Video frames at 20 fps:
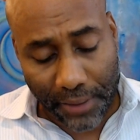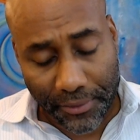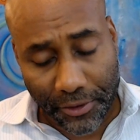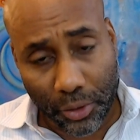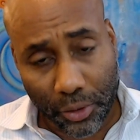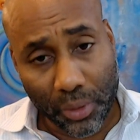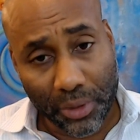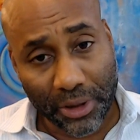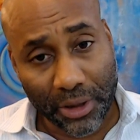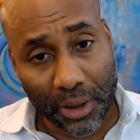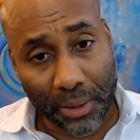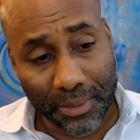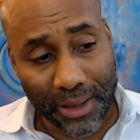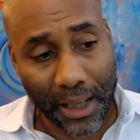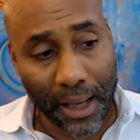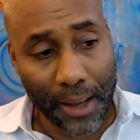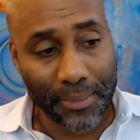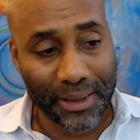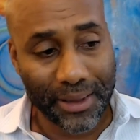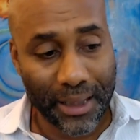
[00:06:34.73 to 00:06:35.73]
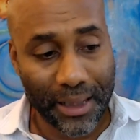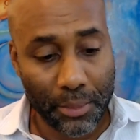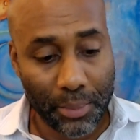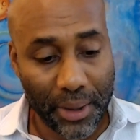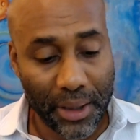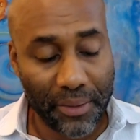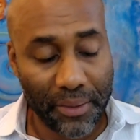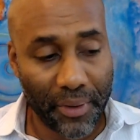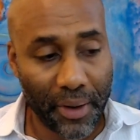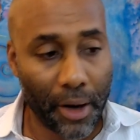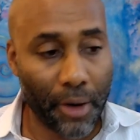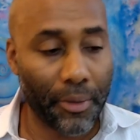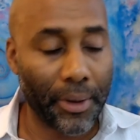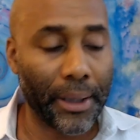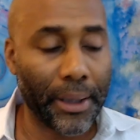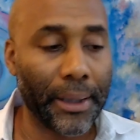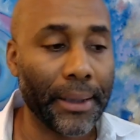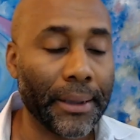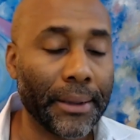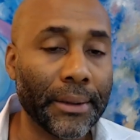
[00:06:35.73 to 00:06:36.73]
Swords sometimes can be
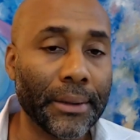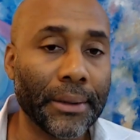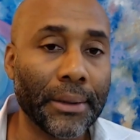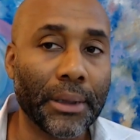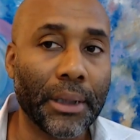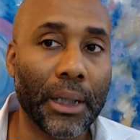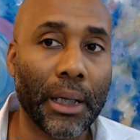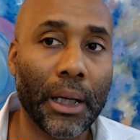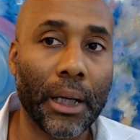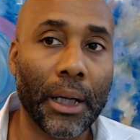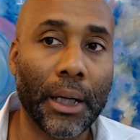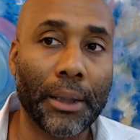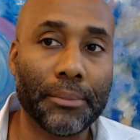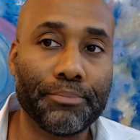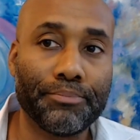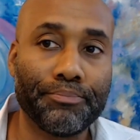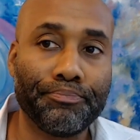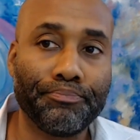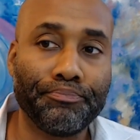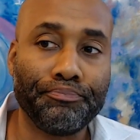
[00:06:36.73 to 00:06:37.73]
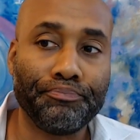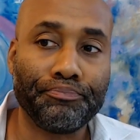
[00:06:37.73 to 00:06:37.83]
very, um,